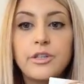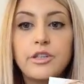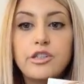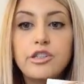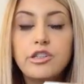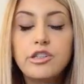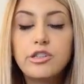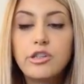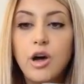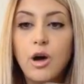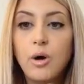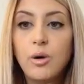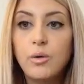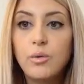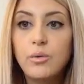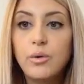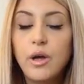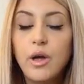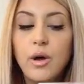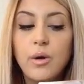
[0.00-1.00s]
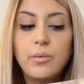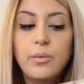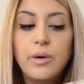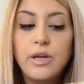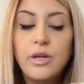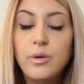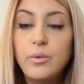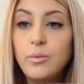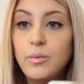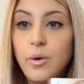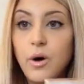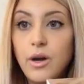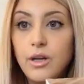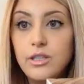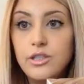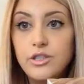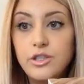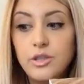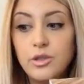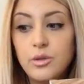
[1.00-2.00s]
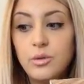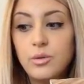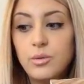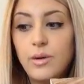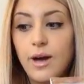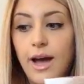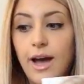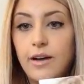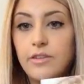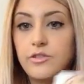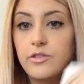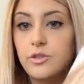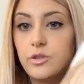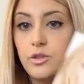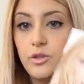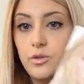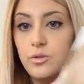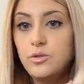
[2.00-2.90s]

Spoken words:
So what you want to do after you